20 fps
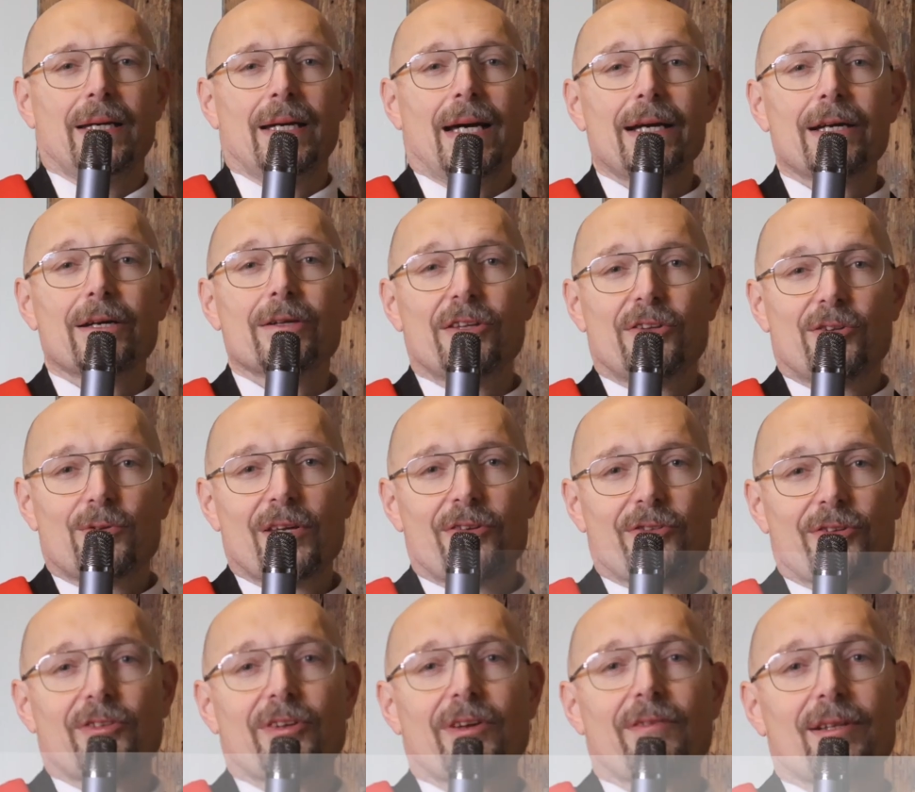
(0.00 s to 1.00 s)
I got this
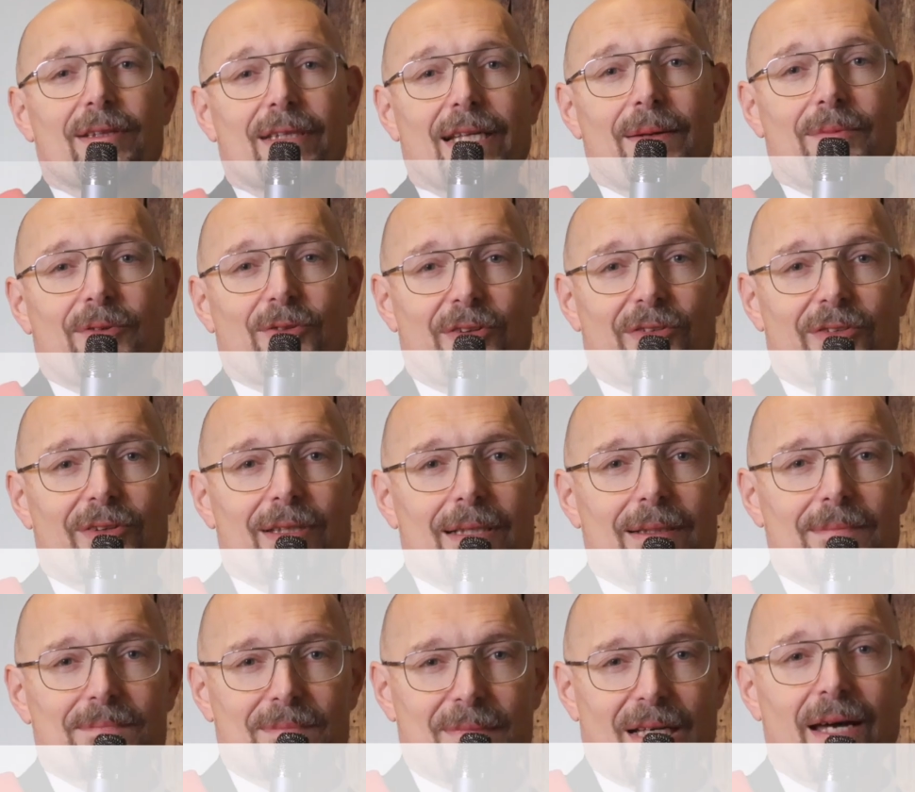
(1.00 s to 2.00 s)
question several times
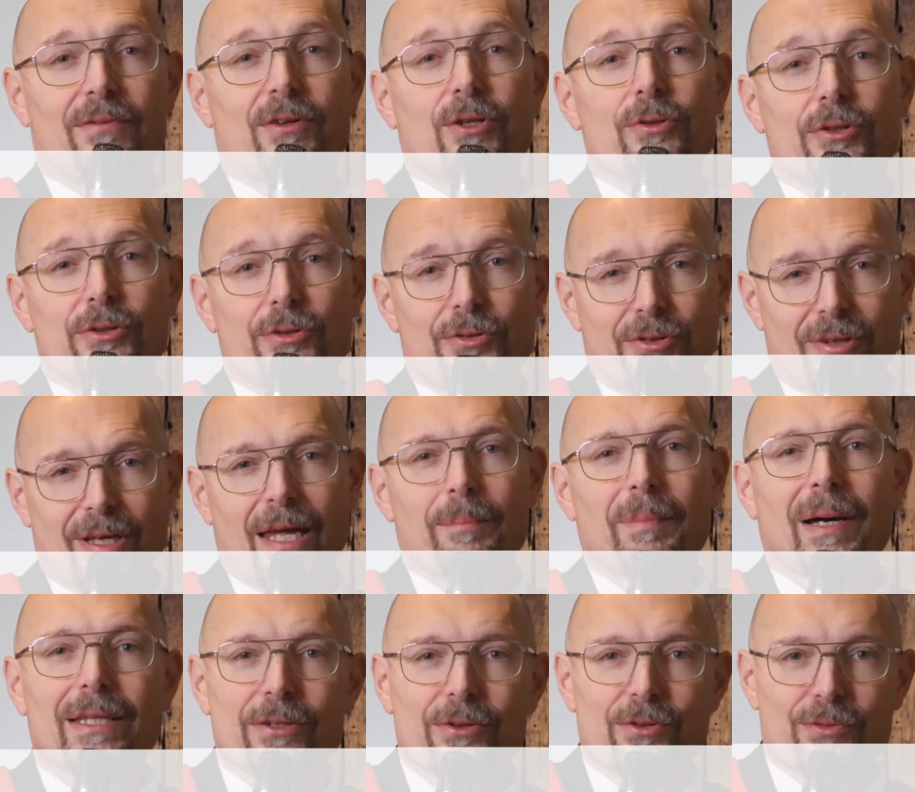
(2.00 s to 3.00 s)
recently. I have good news and
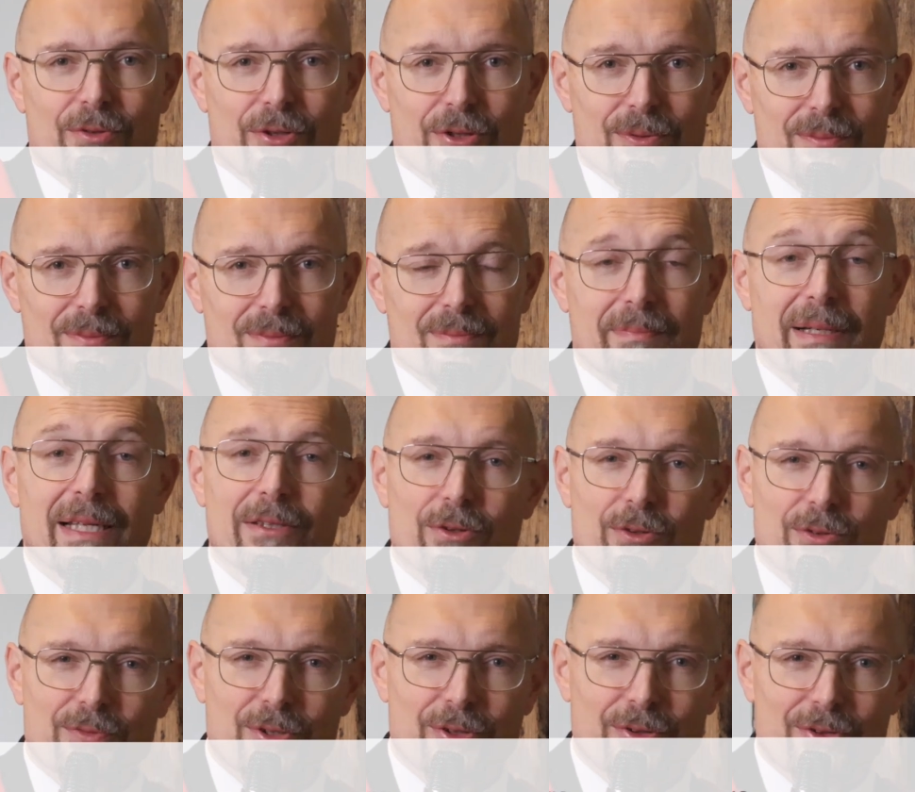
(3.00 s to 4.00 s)
bad news for you. Bad
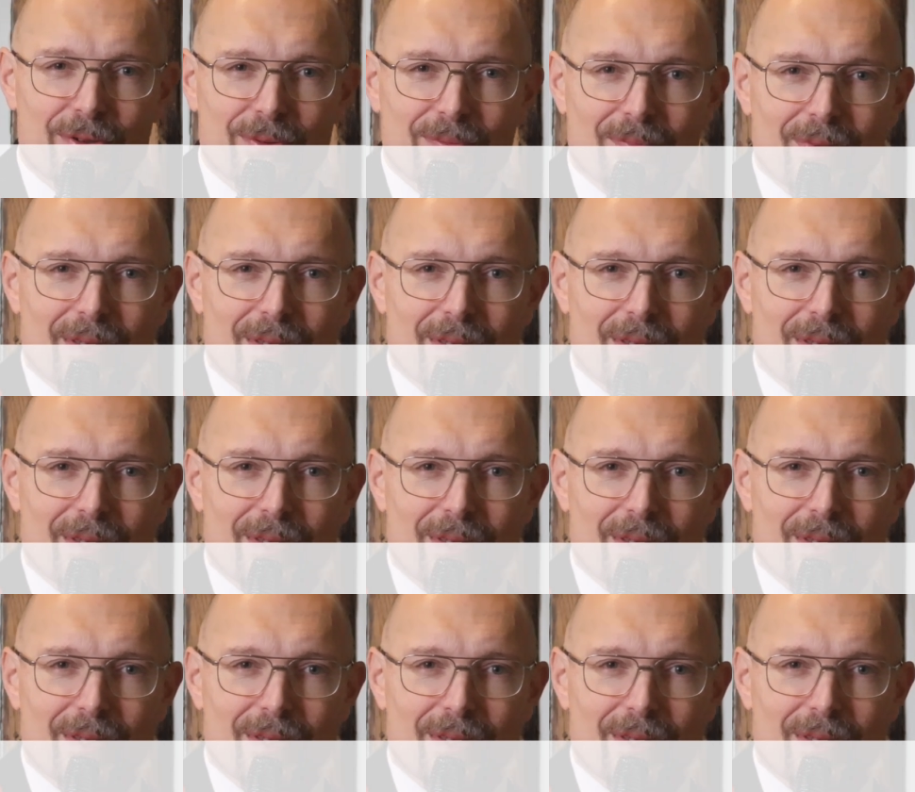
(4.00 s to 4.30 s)
news first.